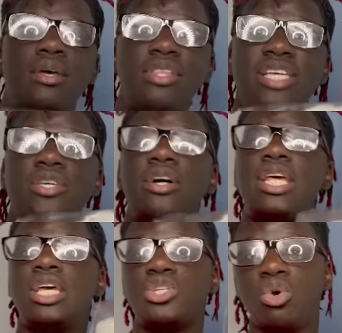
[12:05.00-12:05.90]
This
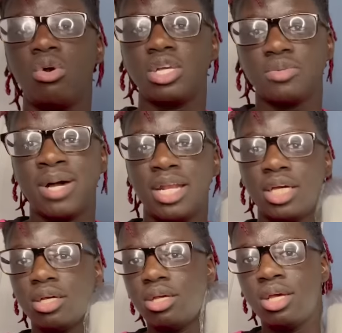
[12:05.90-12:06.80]
hoodie is yours, my
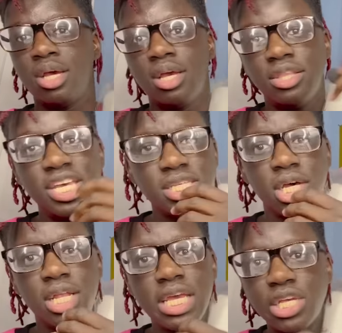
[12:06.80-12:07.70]
nigga. This
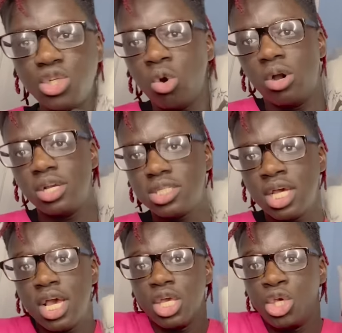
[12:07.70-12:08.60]
hoodie is yours.
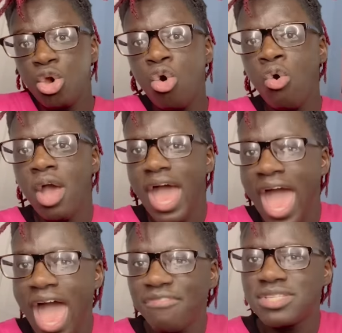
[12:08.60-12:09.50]
You
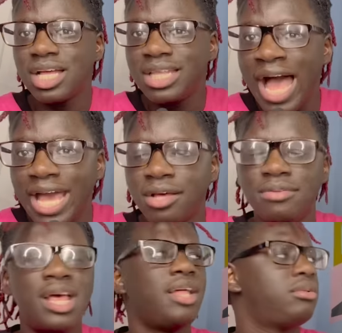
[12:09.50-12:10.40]
have to like,
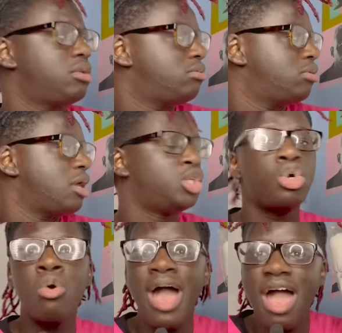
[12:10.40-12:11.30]
not,
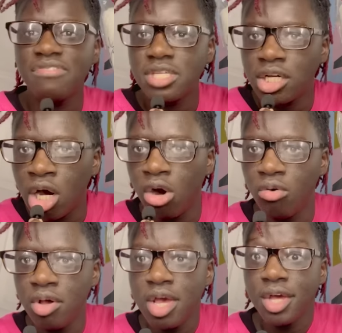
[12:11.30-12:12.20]
you have to
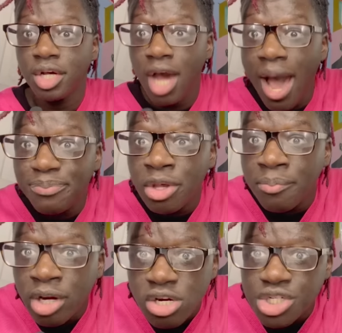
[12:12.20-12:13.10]
go cop the
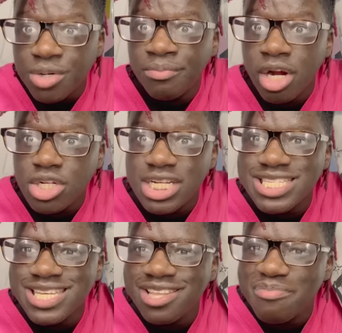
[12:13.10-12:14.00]
merch. Merch
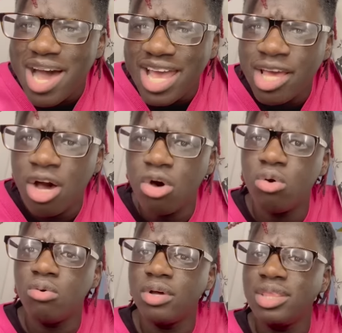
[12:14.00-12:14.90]
is in the
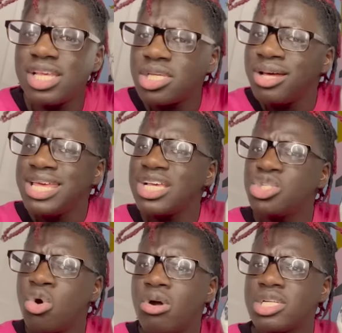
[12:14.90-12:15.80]
bio. This hoodie is
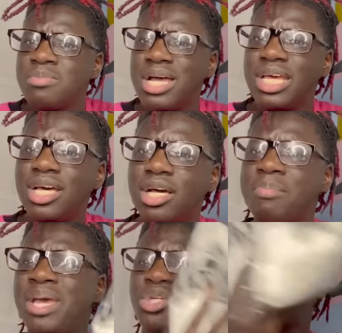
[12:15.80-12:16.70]
yours, my nigga. Go,
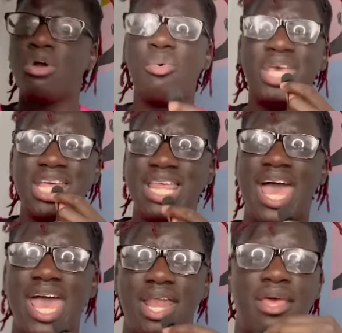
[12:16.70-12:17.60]
make sure you go get
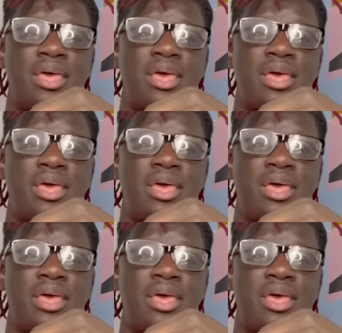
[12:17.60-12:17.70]
that.